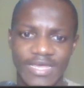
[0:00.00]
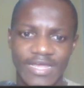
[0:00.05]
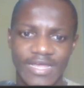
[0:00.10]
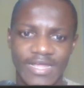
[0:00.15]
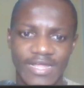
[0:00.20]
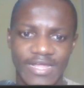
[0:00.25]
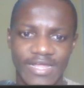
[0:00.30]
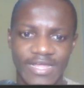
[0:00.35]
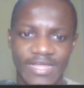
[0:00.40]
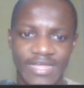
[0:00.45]

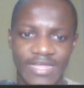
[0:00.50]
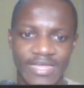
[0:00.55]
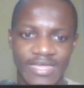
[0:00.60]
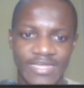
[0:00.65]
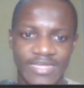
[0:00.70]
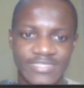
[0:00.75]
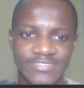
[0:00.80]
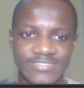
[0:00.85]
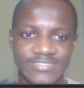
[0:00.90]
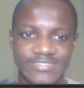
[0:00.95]

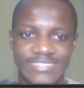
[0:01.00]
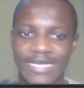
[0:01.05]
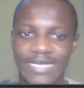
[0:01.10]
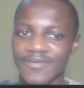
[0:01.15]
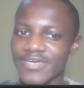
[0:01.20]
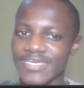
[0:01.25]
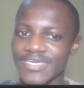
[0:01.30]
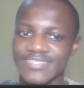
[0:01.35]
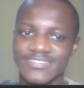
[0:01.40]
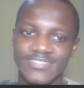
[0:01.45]
And
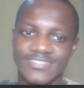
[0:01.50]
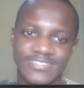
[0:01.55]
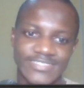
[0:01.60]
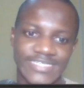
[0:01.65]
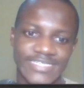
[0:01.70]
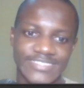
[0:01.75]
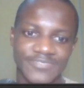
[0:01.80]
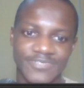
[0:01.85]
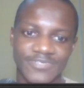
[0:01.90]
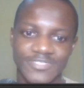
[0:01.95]
now a6
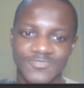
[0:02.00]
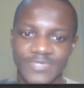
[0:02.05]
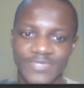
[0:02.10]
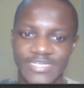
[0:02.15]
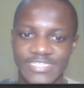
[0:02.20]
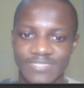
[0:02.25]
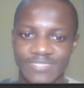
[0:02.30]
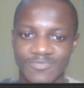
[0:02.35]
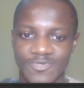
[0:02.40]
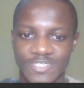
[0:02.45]
doesn't really do
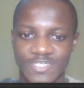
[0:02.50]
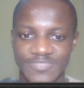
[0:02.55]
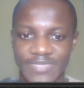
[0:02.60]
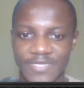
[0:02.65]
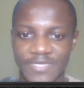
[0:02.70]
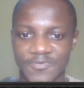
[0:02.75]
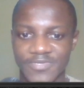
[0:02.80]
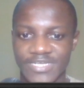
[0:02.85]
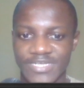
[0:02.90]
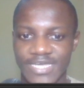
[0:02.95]
anything because
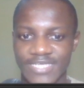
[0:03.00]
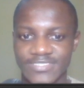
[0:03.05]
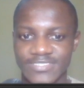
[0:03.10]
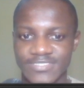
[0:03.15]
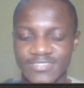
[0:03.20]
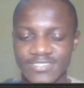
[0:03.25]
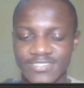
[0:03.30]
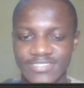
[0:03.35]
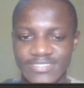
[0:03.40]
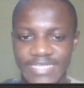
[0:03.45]
my queen
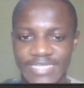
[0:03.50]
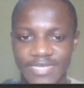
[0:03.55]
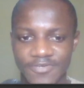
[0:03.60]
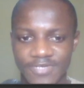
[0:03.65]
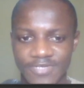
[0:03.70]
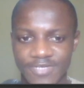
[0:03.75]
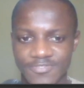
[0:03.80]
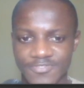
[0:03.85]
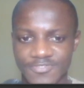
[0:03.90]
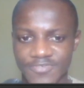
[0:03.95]
has this
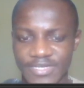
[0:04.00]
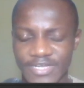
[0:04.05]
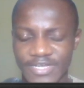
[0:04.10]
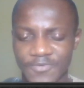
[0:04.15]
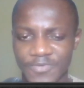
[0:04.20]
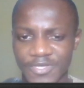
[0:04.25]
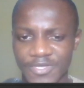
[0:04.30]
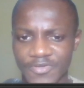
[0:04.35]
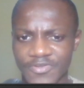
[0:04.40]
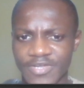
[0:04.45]
diagonal to run
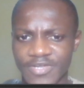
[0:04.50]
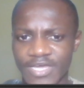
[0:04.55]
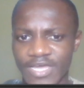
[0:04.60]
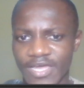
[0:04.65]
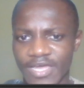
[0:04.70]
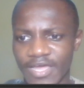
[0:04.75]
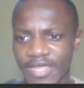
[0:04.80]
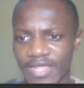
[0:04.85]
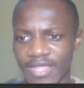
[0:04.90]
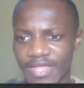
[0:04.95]
away on.
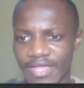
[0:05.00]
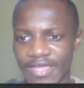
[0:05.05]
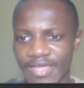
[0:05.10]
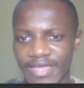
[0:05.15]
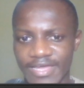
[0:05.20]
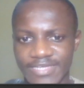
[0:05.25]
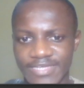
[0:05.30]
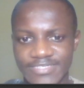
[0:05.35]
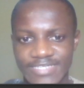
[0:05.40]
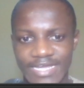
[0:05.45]

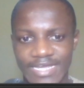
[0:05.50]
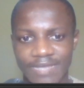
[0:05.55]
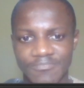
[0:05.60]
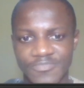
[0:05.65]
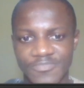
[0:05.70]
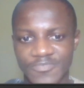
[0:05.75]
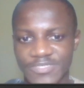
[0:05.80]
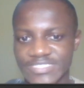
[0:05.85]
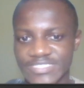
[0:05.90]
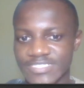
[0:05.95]
And
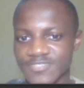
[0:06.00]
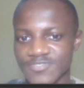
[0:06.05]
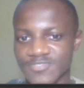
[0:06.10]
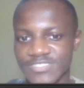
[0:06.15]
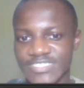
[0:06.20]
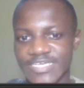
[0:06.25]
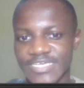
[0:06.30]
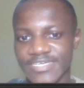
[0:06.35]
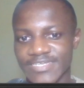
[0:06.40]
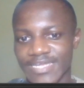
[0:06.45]
I'm threatening to
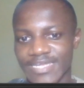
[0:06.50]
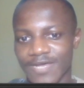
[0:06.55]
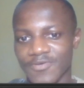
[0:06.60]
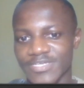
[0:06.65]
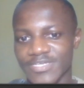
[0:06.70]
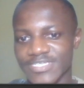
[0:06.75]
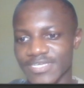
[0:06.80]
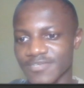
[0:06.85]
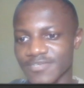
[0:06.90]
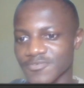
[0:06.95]
take now
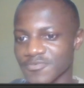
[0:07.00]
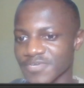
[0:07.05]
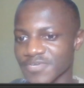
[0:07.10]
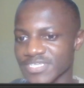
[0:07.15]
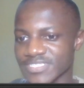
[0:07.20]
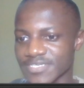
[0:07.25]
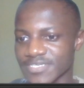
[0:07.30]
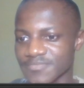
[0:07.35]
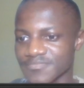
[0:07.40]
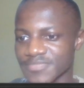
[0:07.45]
and then
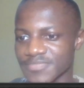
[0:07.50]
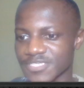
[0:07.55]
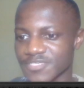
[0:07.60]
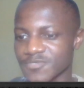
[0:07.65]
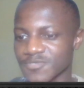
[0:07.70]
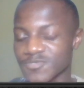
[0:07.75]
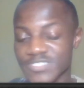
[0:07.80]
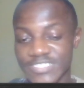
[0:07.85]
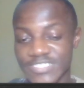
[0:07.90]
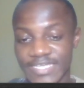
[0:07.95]
create a
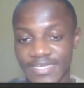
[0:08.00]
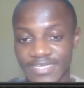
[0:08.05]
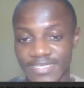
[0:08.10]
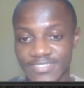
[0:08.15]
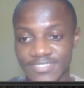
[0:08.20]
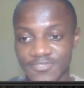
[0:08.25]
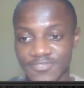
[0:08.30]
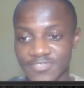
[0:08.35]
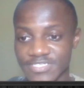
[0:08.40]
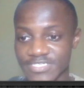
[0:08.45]
huge
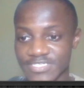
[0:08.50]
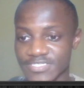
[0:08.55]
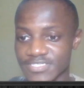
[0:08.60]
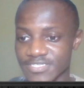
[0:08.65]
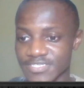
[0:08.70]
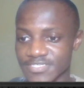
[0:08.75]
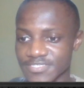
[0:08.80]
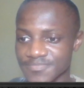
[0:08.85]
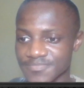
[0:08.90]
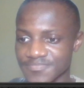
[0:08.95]
target here on
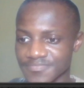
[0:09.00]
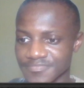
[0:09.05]
d6.